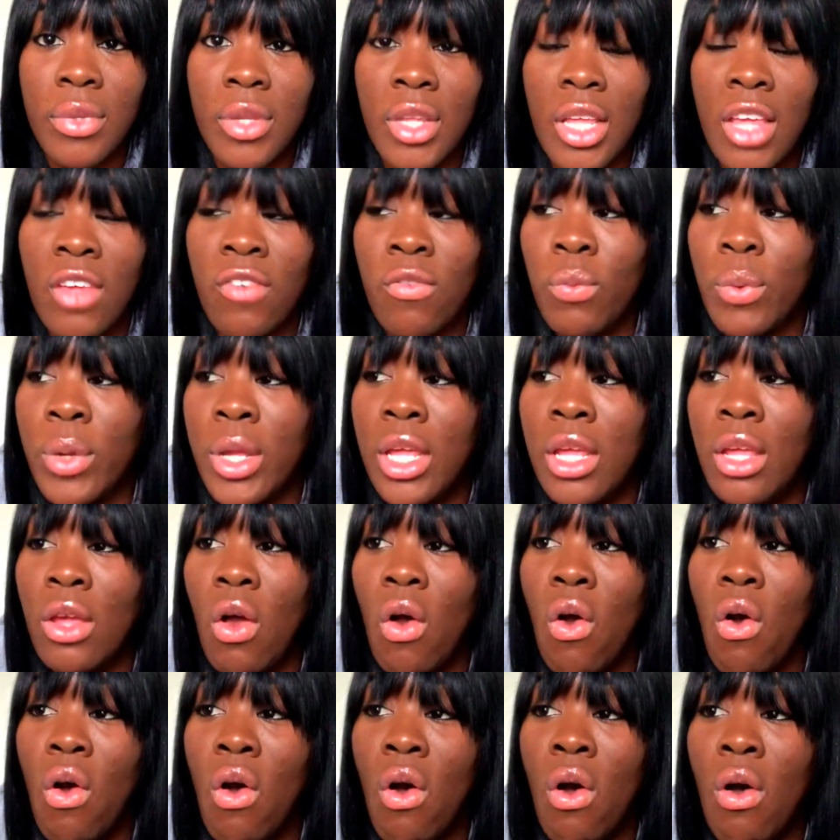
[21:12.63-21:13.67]
If we
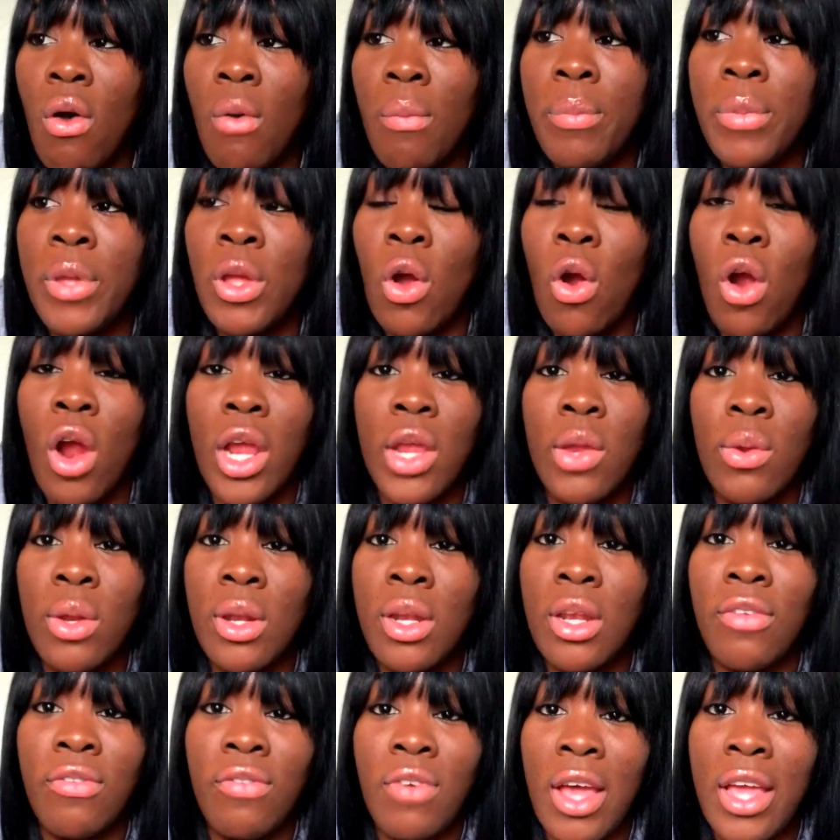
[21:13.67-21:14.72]
all be
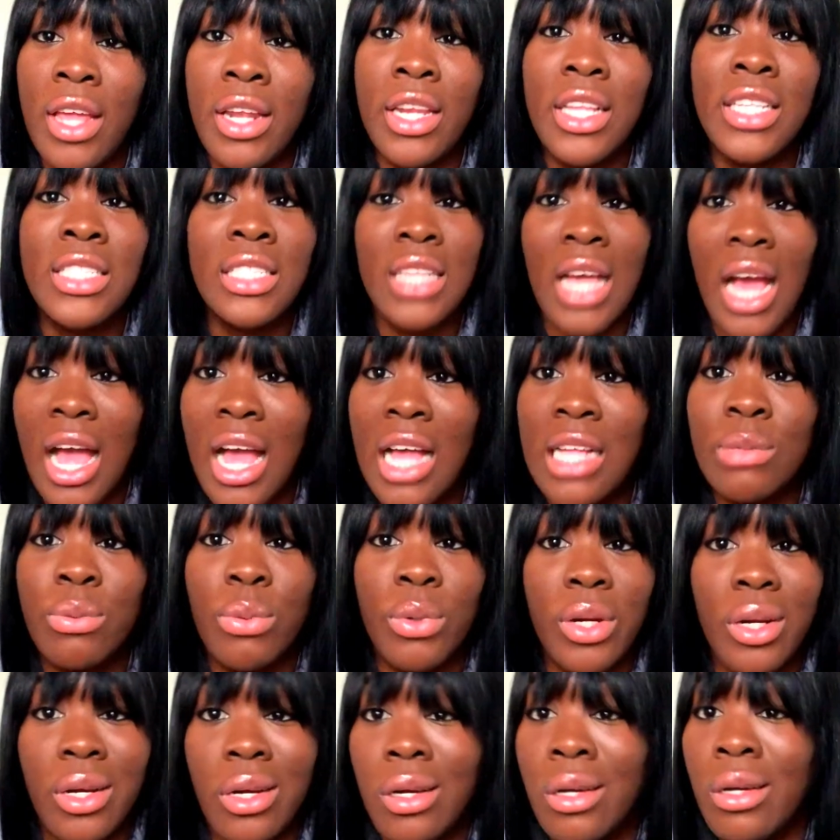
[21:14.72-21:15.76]
arguing and fighting, it's guys
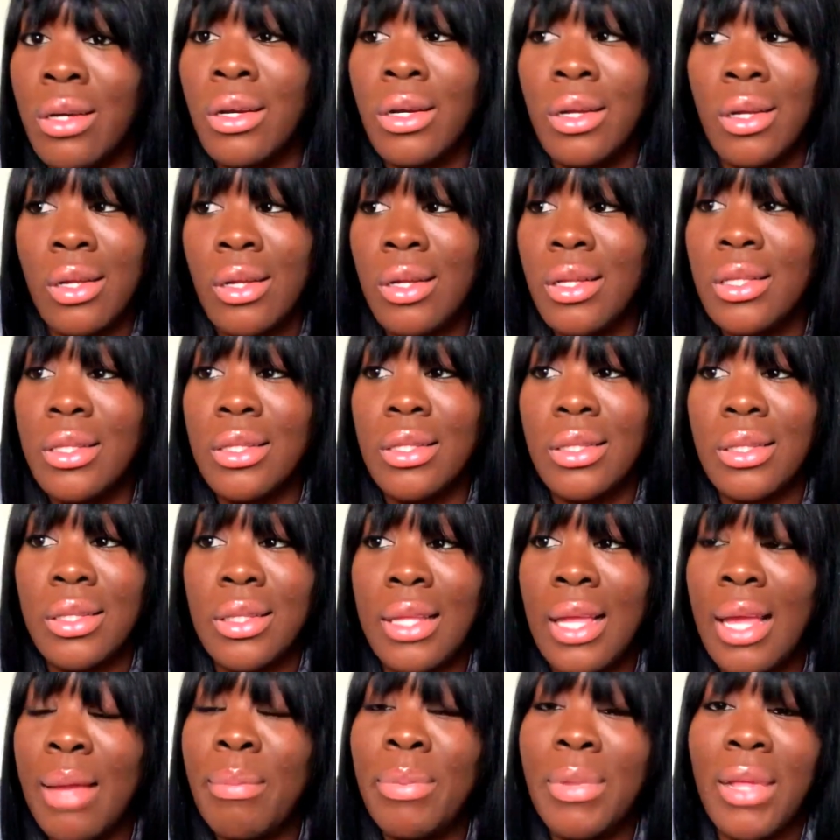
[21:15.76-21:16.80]
where
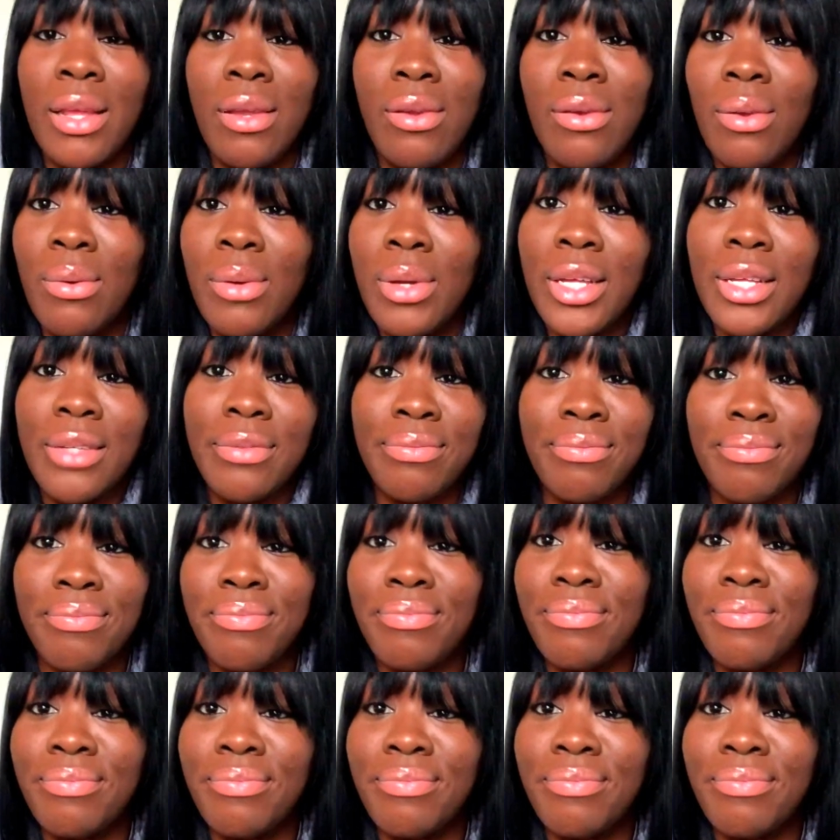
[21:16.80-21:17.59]
they be like, you know what?